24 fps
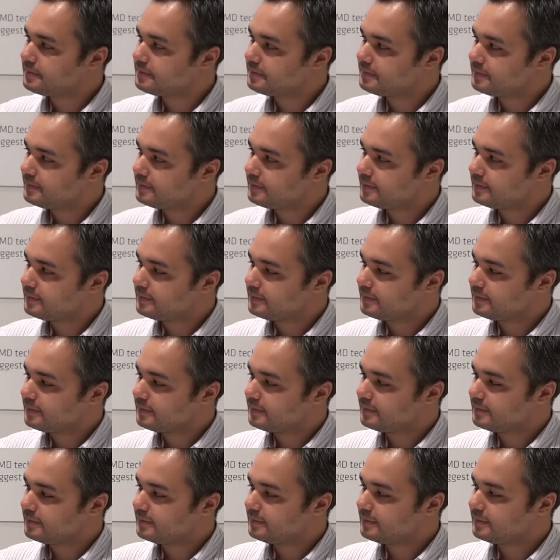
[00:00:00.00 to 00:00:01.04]

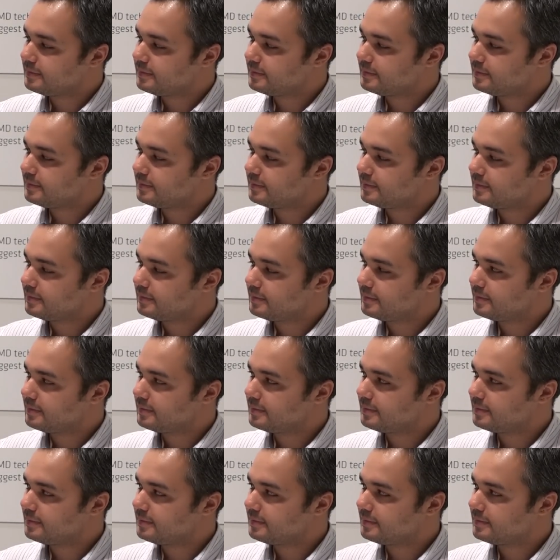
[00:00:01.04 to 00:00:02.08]

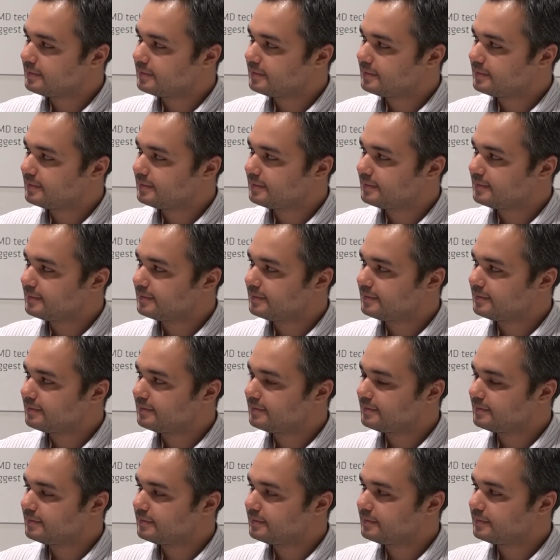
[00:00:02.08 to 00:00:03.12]
The person shown says nothing.